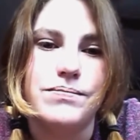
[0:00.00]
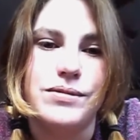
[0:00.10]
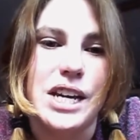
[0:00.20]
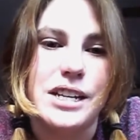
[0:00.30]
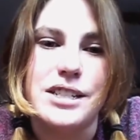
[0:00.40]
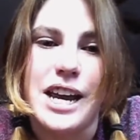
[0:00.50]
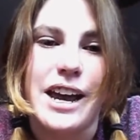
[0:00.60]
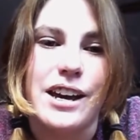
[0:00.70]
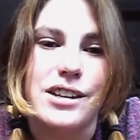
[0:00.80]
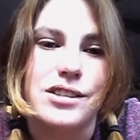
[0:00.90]
date
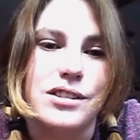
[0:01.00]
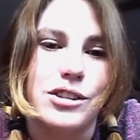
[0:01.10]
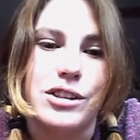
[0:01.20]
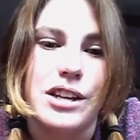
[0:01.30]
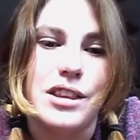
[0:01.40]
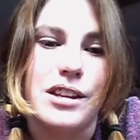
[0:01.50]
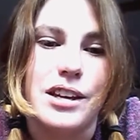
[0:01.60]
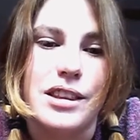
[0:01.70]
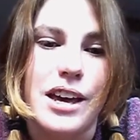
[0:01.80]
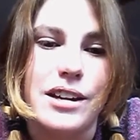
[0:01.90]
tags or anything
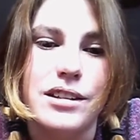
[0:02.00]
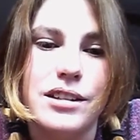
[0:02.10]
like that.